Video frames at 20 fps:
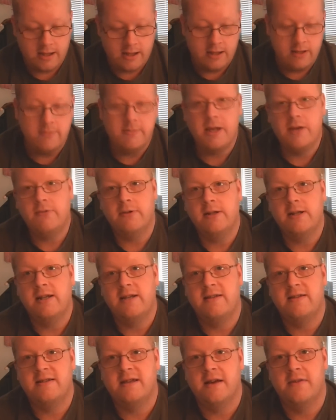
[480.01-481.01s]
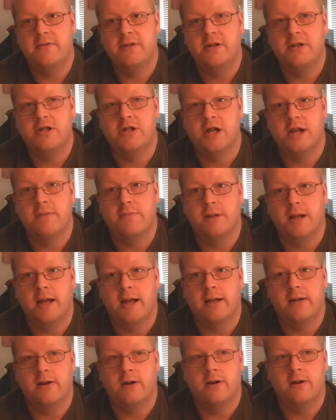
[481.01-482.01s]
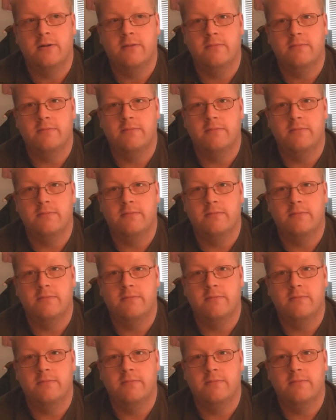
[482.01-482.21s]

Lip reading: LMA 187 and Jay Blackheart